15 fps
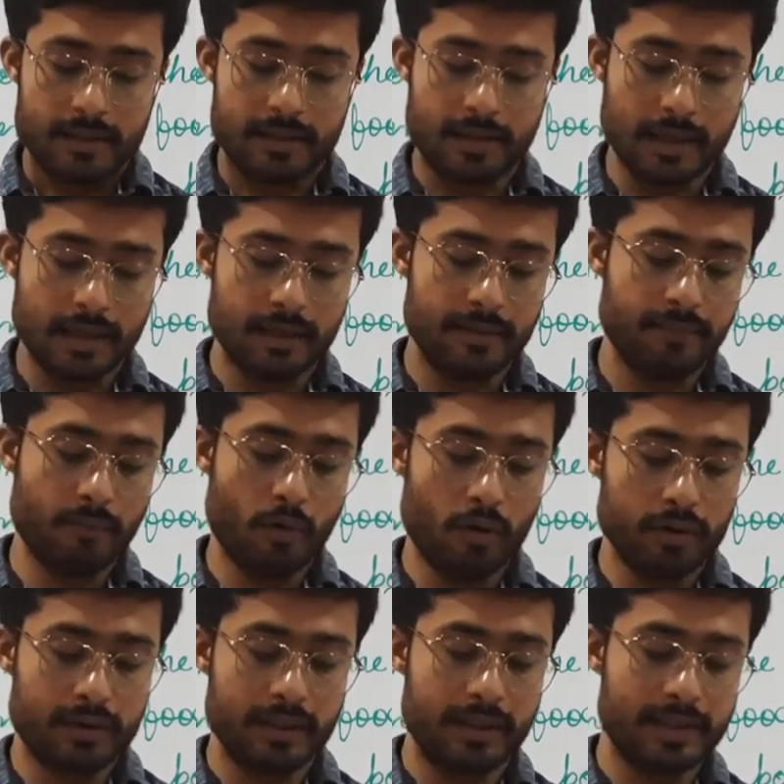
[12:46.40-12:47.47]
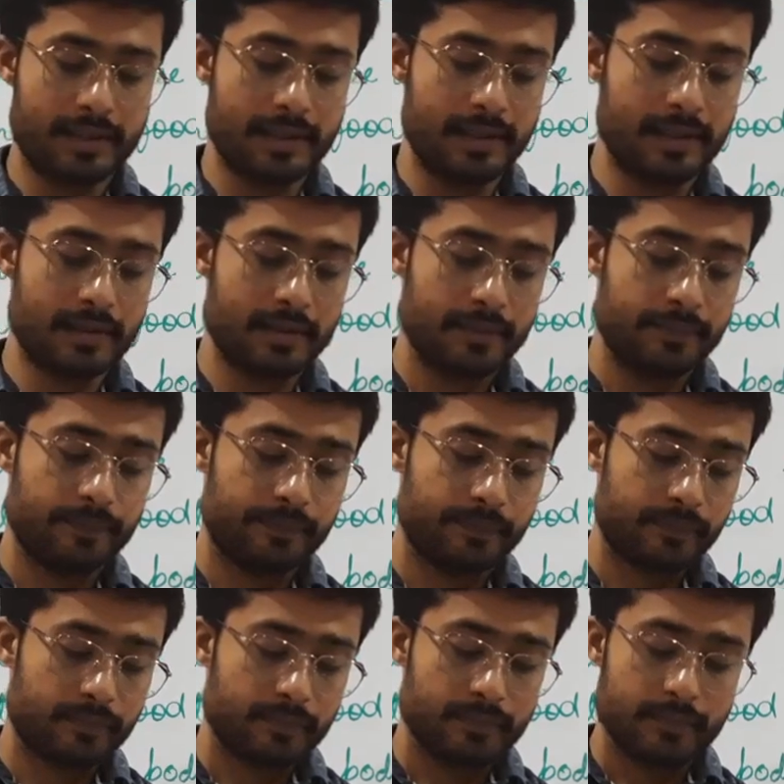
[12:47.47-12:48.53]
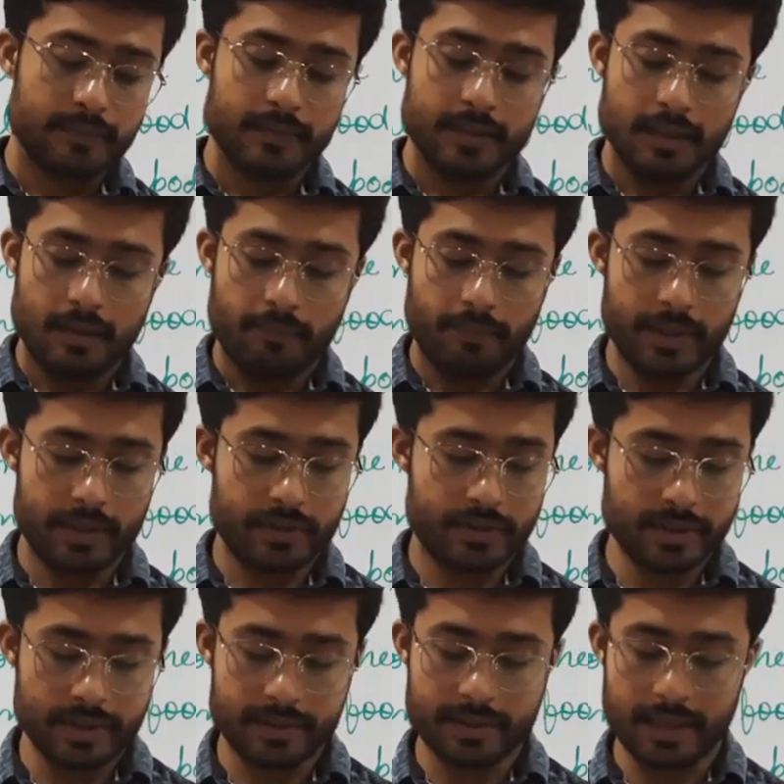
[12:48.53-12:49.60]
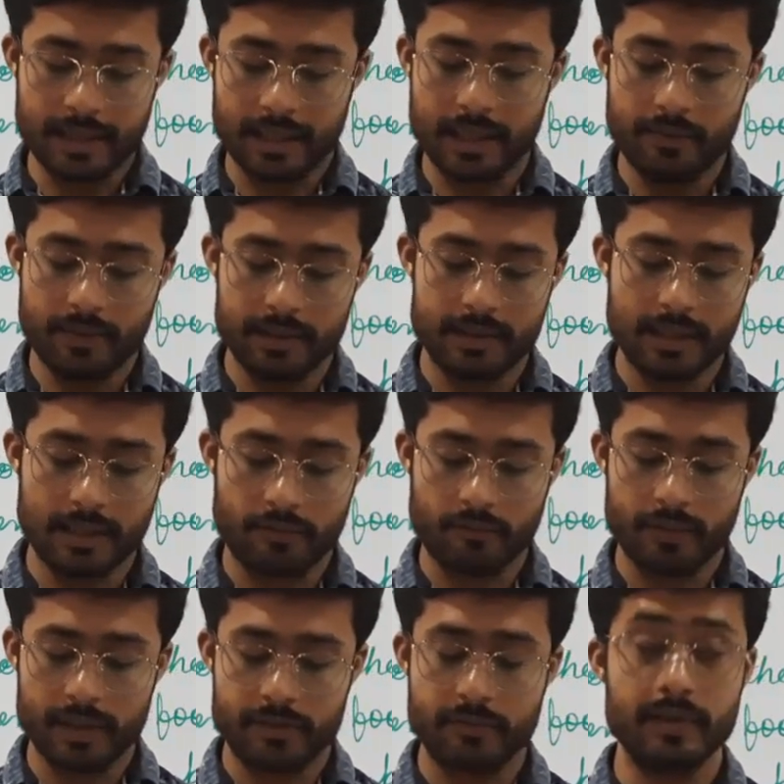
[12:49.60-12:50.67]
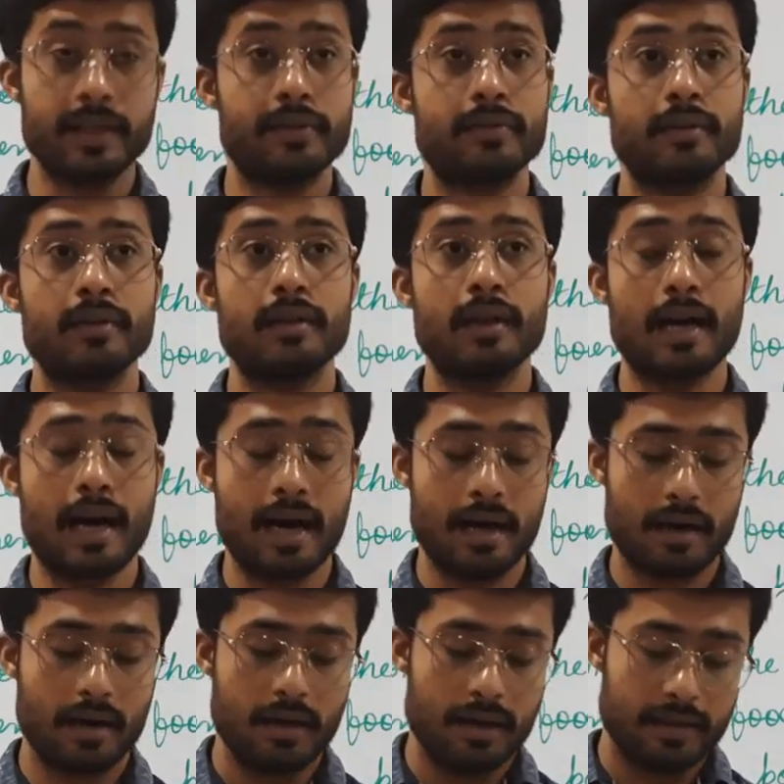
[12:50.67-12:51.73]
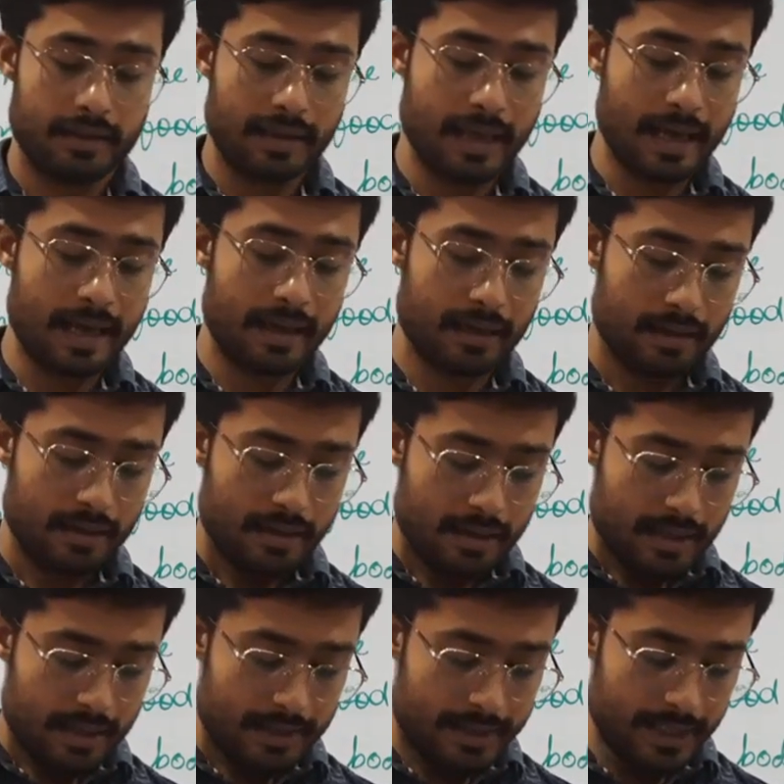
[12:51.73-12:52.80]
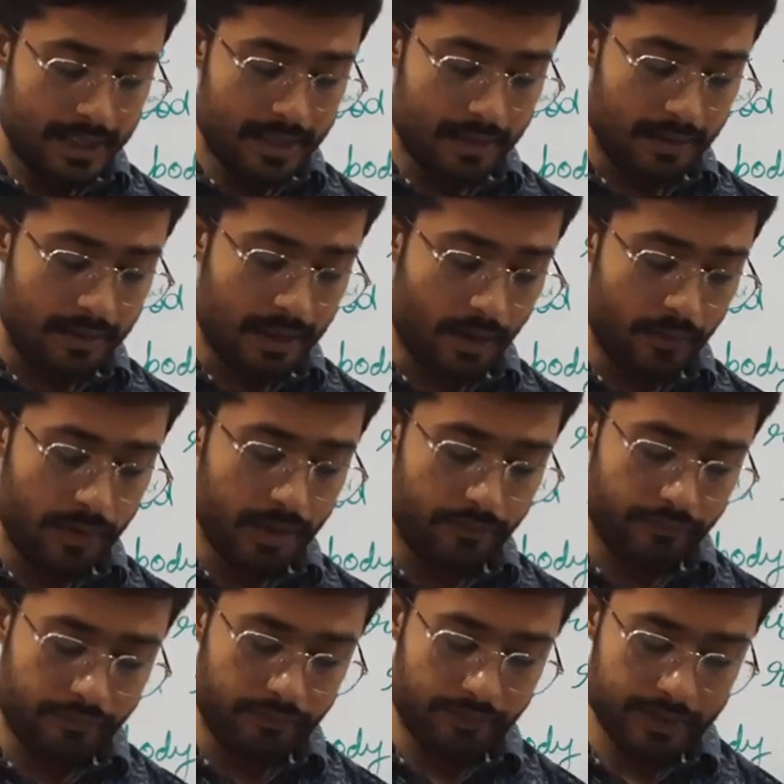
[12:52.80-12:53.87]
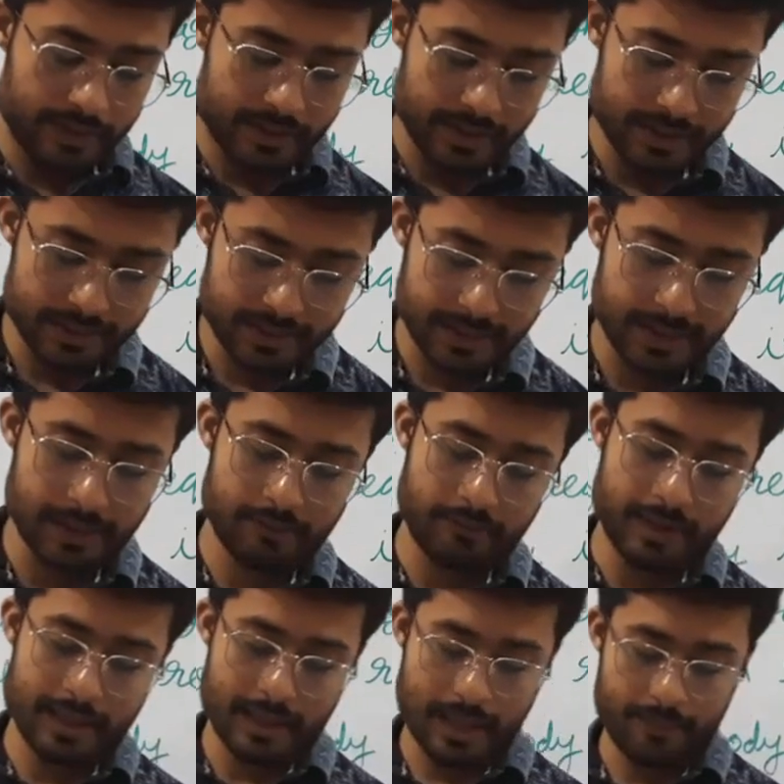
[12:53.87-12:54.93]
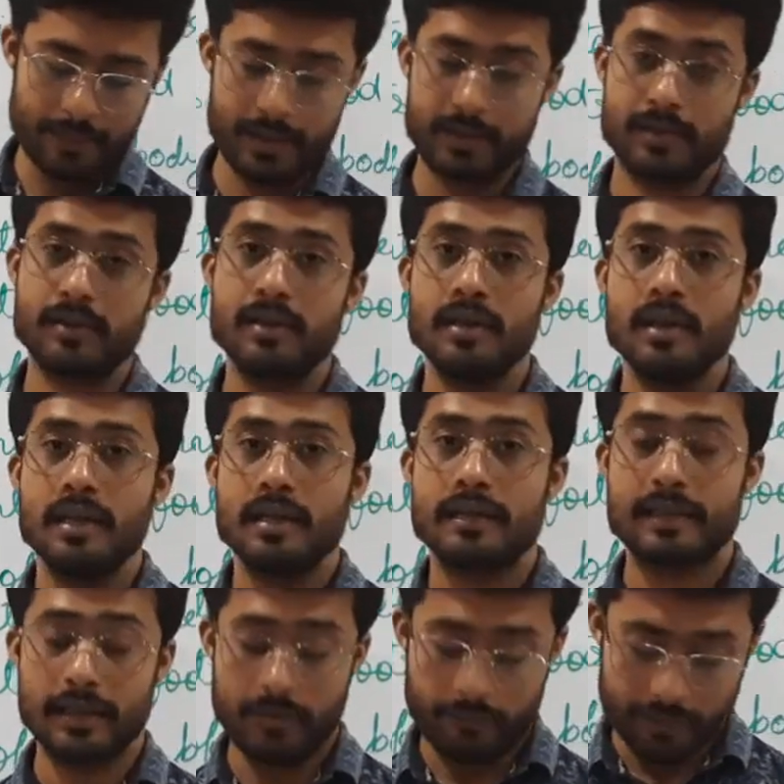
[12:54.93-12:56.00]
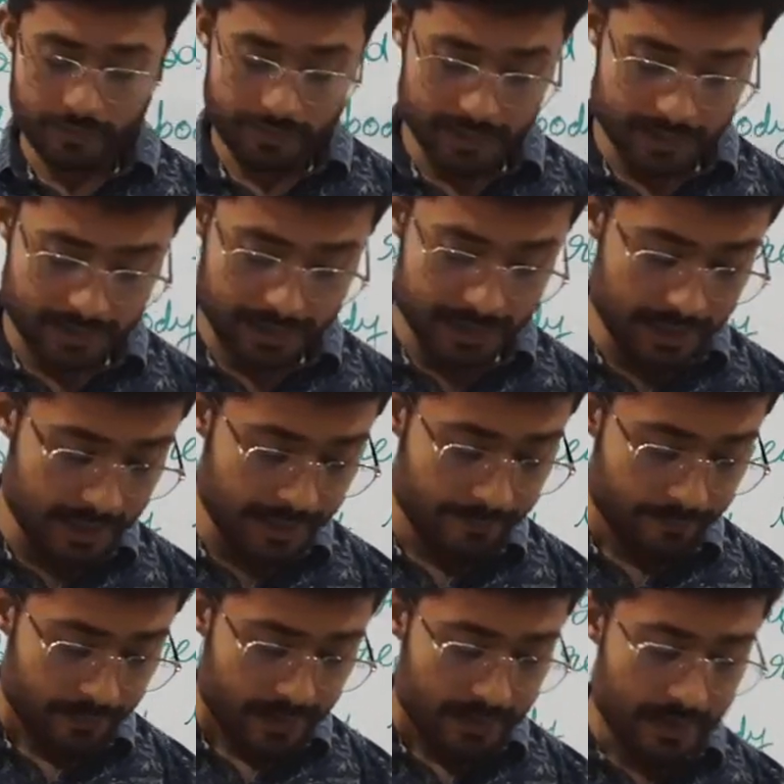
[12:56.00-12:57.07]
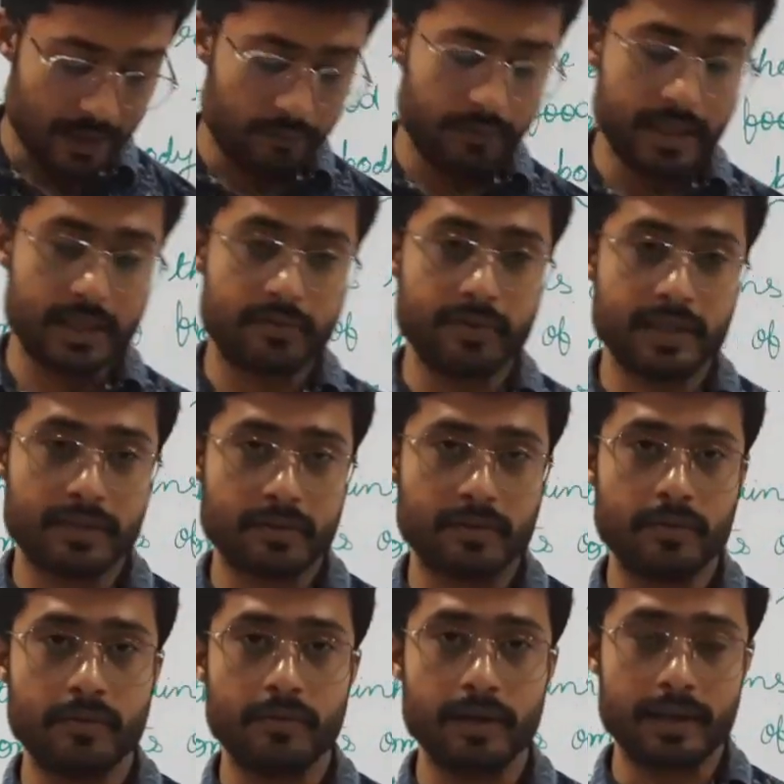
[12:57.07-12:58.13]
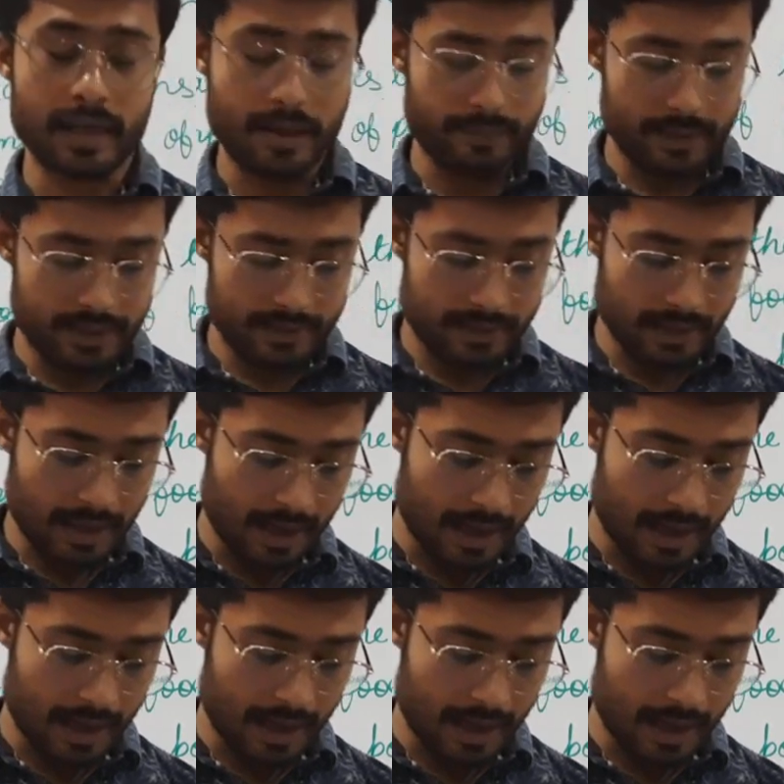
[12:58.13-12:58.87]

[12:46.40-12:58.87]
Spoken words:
both disease pictures are given that which are there. See here, now deficiency in vitamins. See, we will see that which vitamins